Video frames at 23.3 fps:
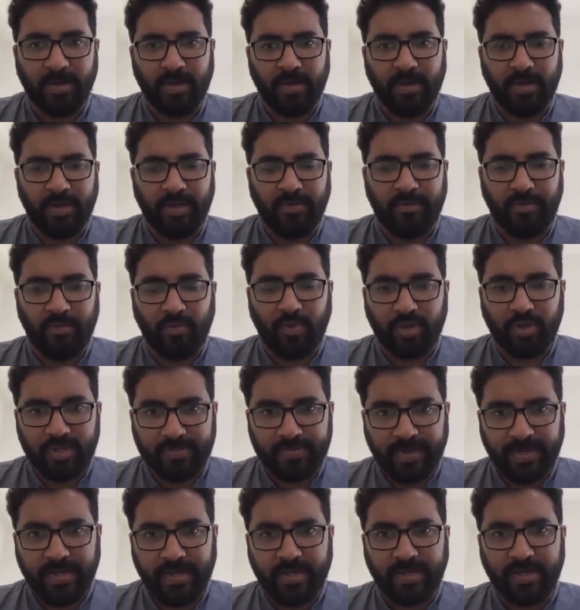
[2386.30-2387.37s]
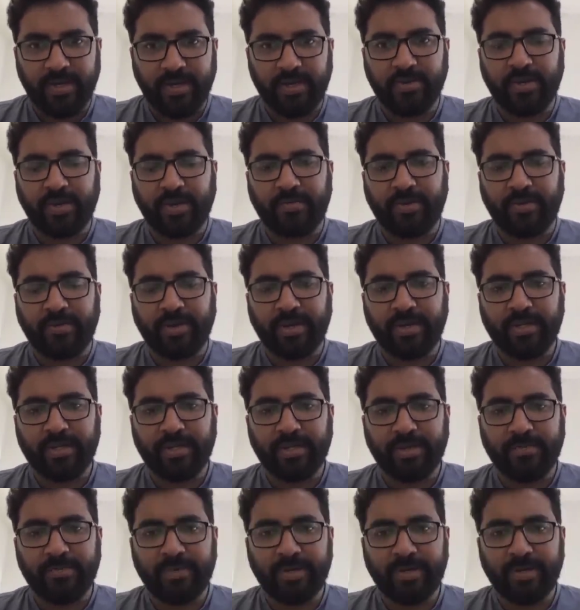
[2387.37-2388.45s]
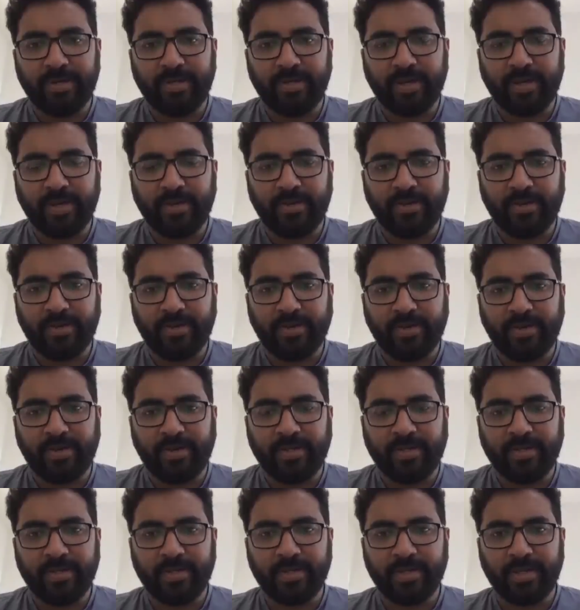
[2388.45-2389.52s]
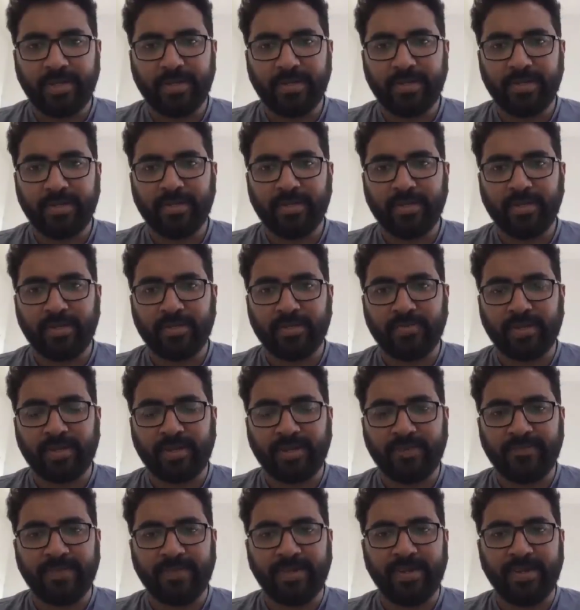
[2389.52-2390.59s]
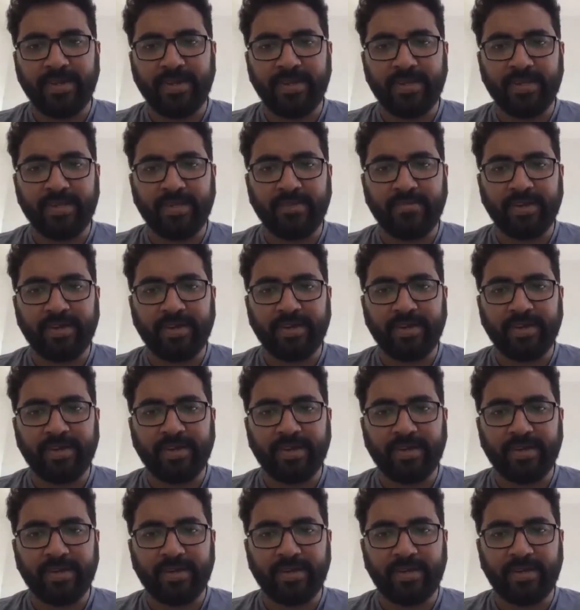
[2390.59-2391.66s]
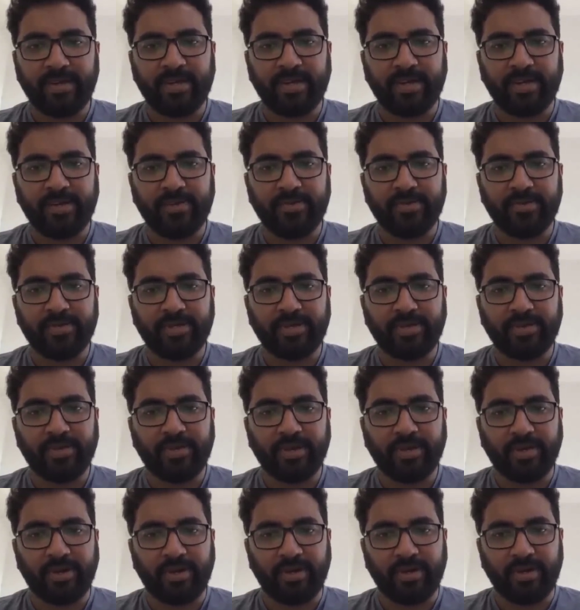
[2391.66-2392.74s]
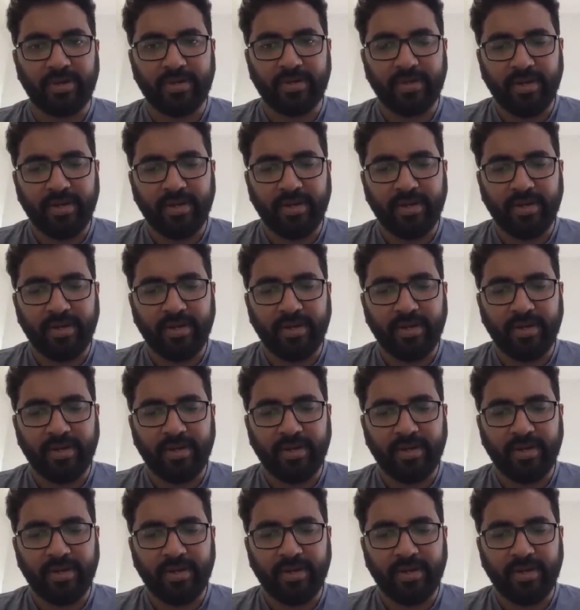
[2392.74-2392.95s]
If you want to speak, you can provide the number in that, or you can mention that in the respective mail, and then we can uh, try to schedule a call.